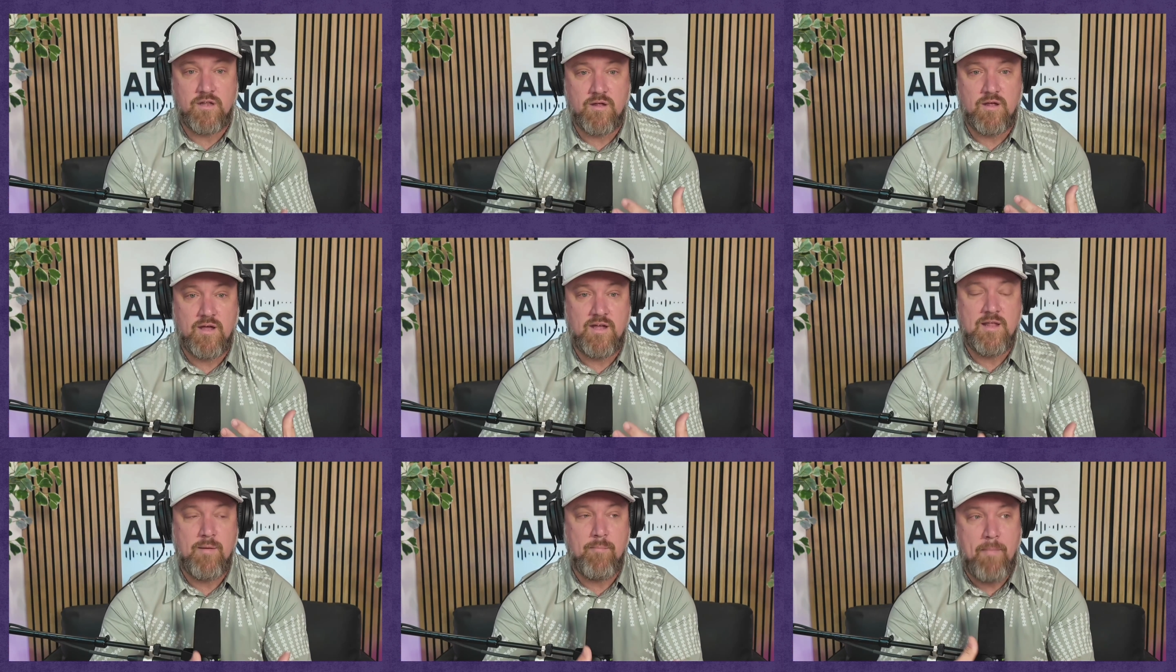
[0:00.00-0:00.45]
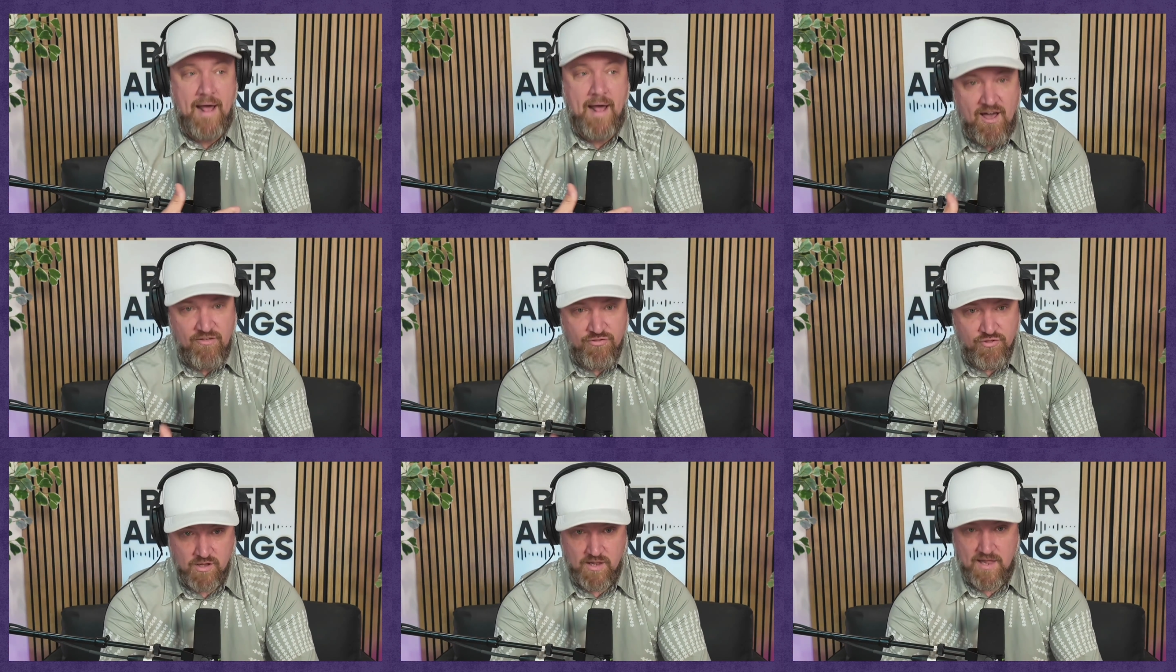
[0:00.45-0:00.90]
in the
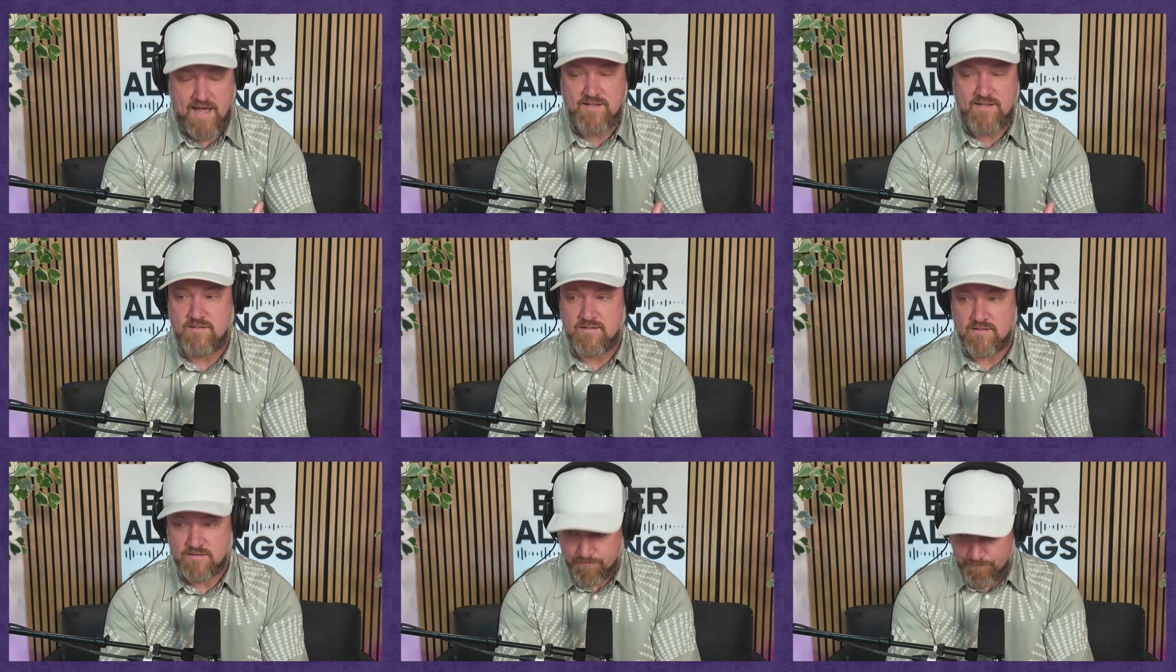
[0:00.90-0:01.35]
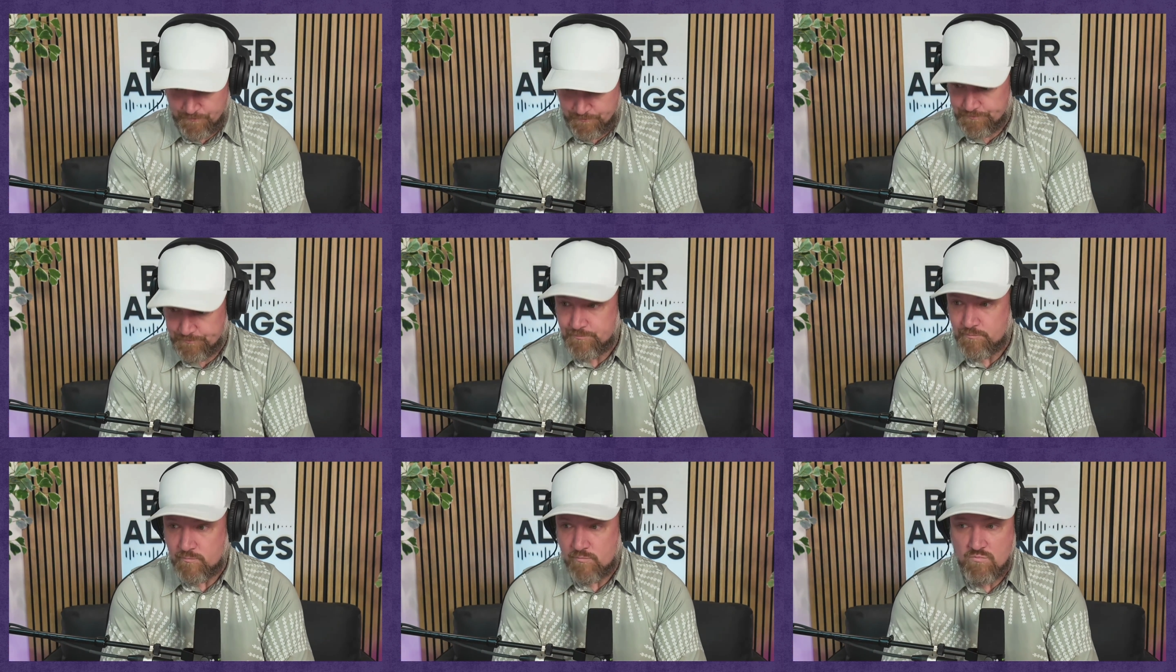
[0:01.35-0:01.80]
math classes
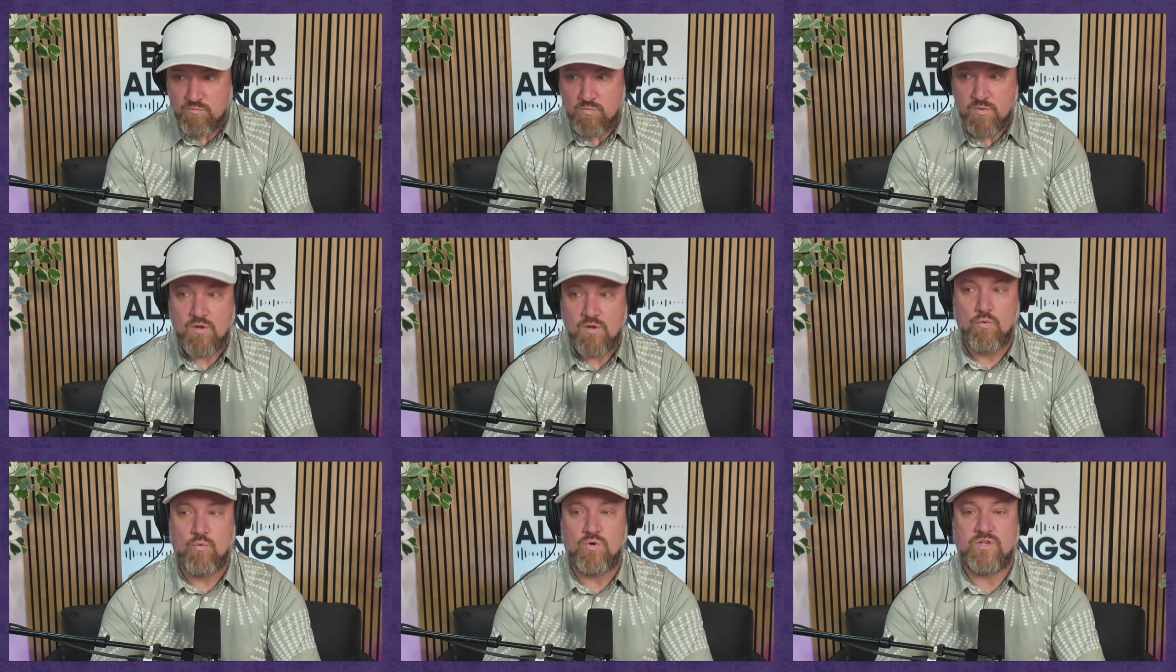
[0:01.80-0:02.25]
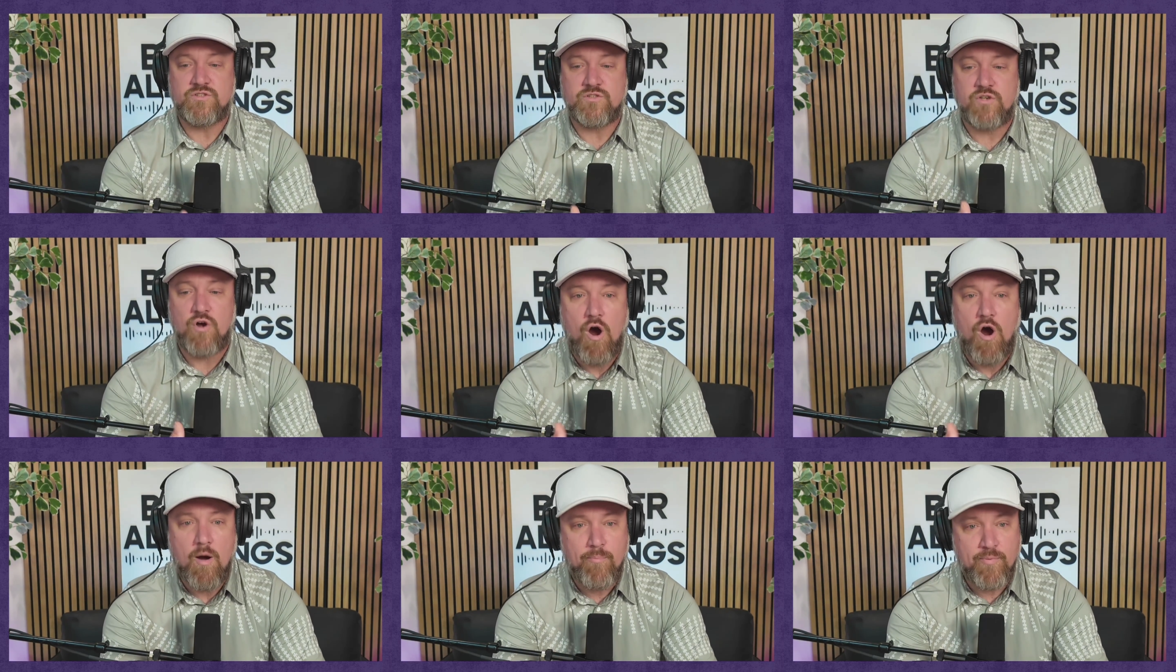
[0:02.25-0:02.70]
was
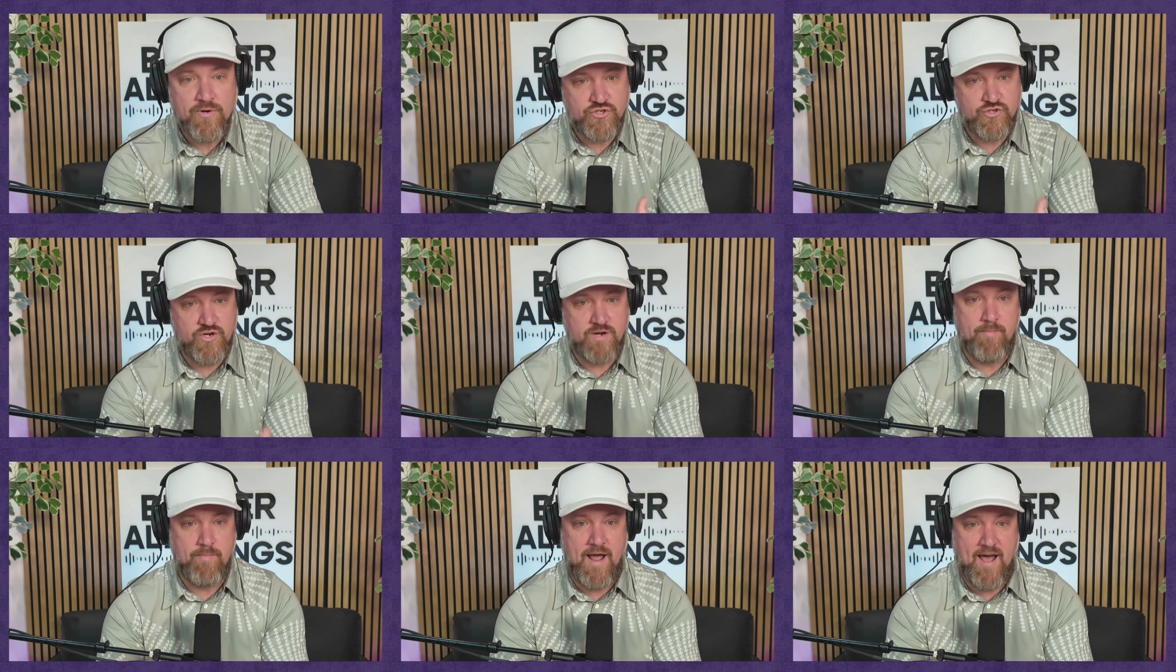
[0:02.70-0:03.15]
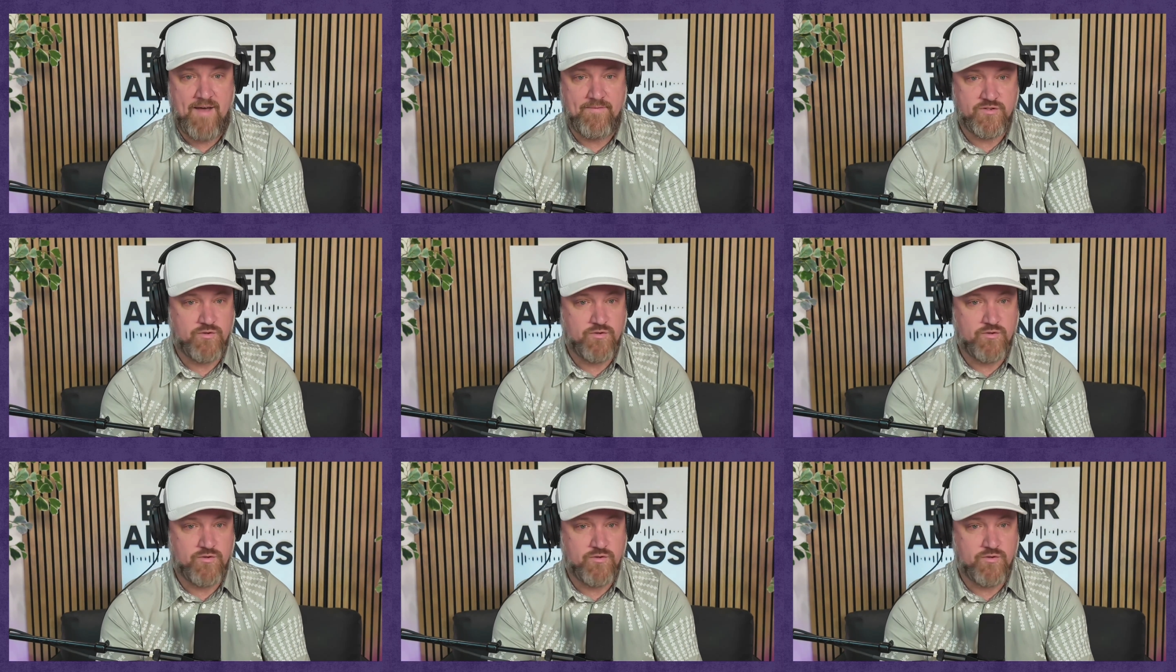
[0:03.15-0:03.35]
carpentry math.